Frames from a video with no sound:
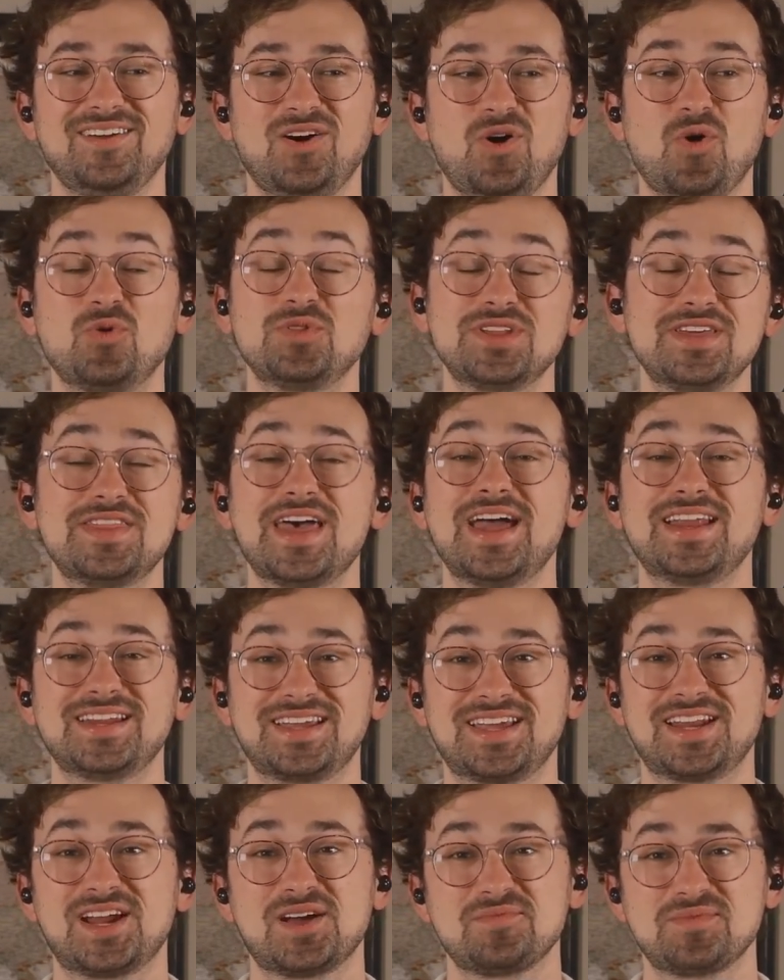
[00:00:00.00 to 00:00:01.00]
only then
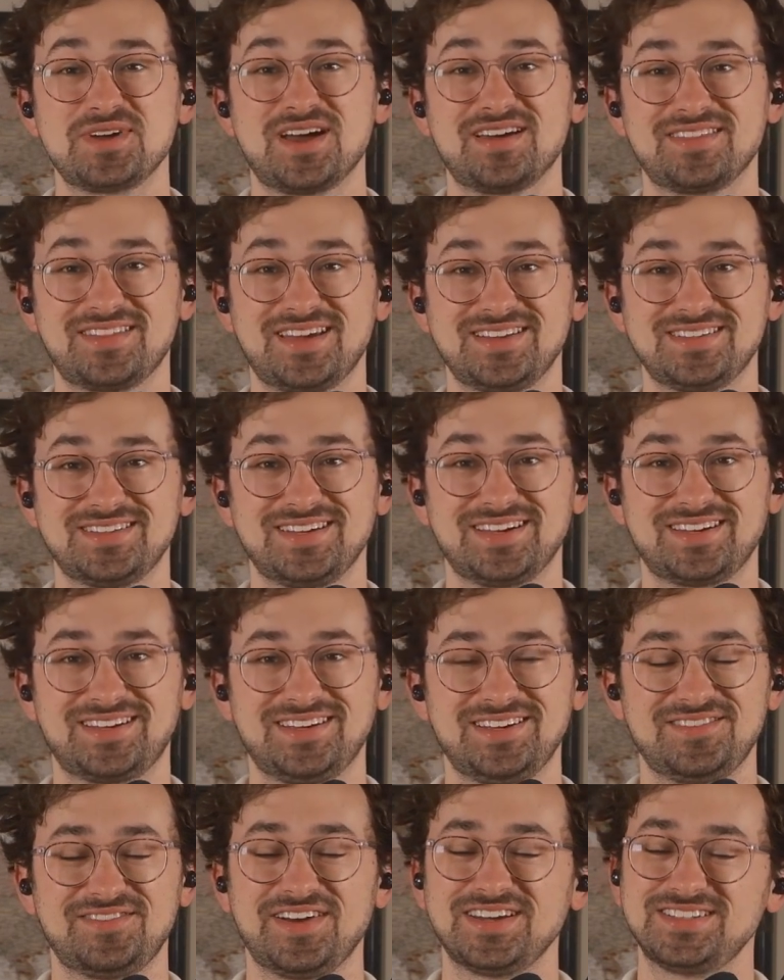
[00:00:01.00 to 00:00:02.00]
can I be authentic.
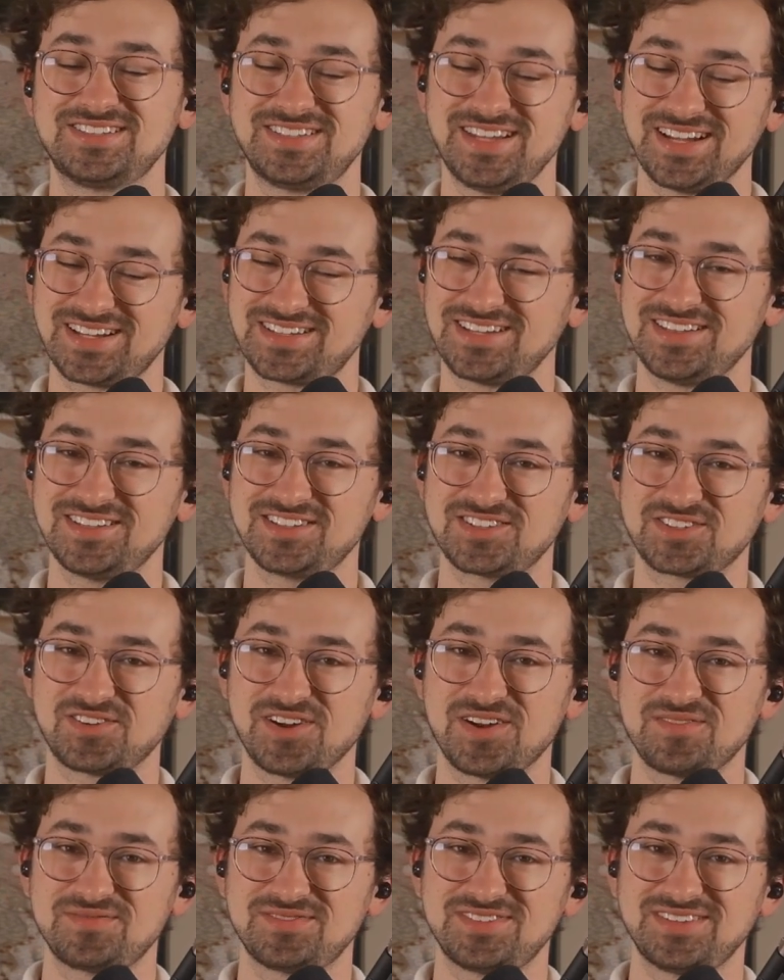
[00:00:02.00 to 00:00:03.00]
If I stick to the
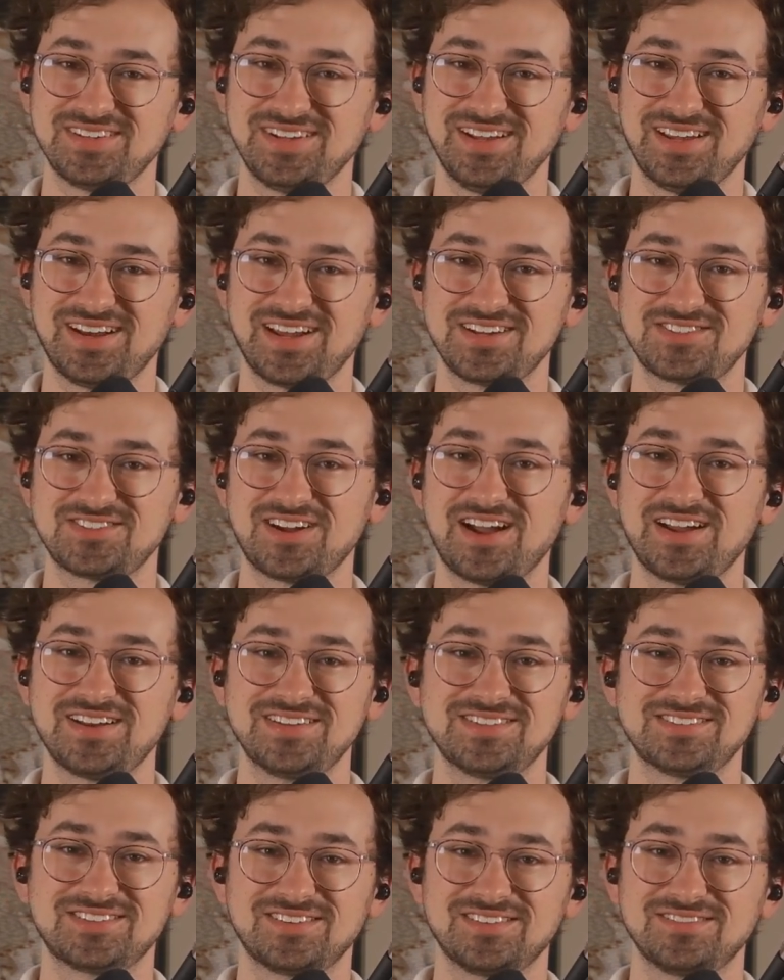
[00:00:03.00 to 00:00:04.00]
script and I try to
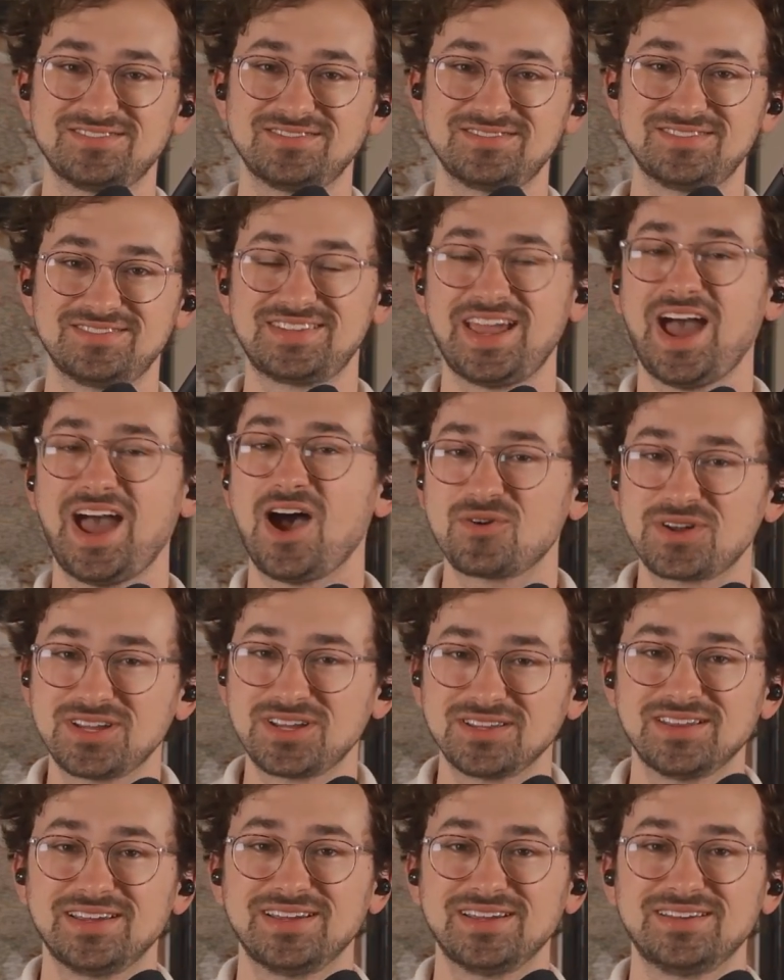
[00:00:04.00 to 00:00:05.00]
sort of
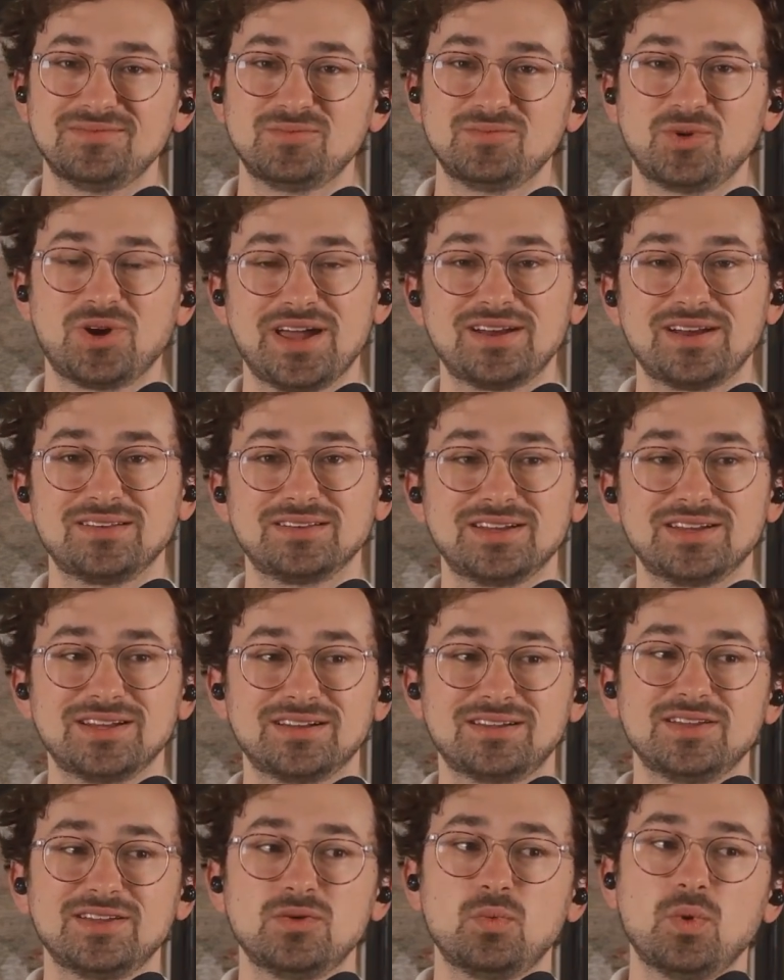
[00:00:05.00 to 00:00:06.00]
calculate more
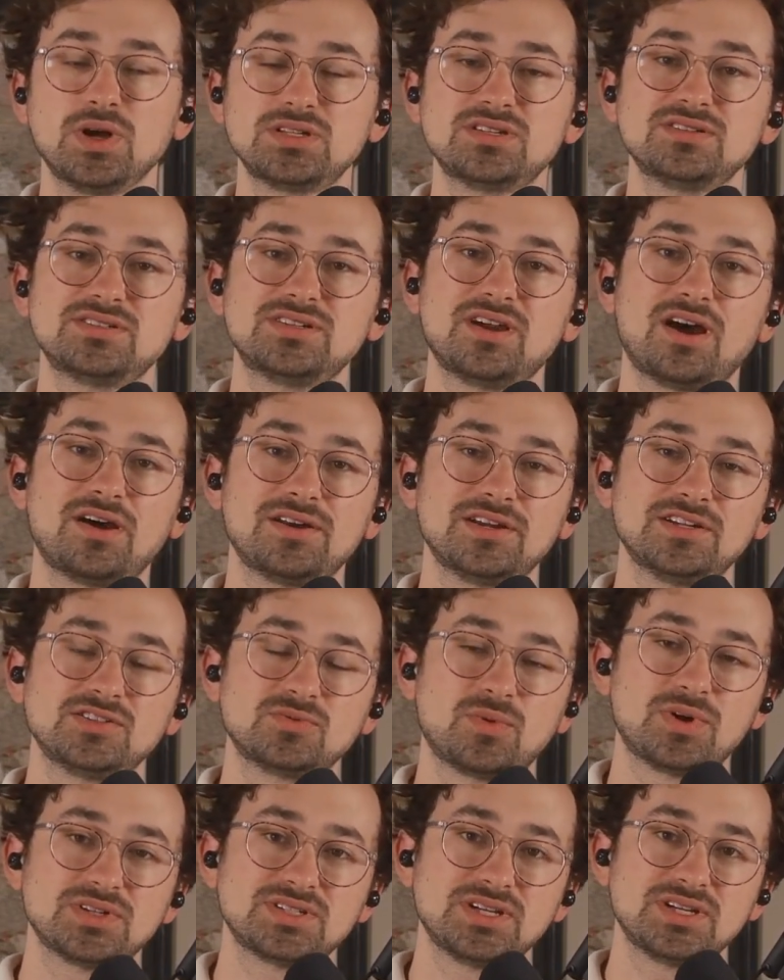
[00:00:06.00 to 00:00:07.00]
analytically, what does the audience
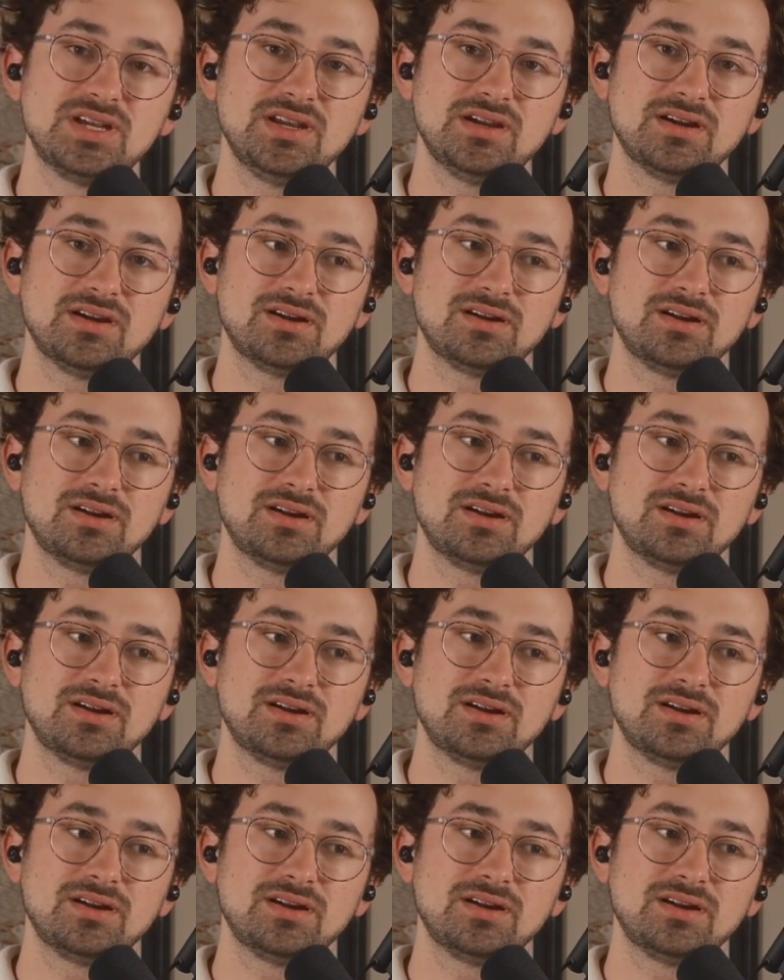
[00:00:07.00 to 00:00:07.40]
want to hear,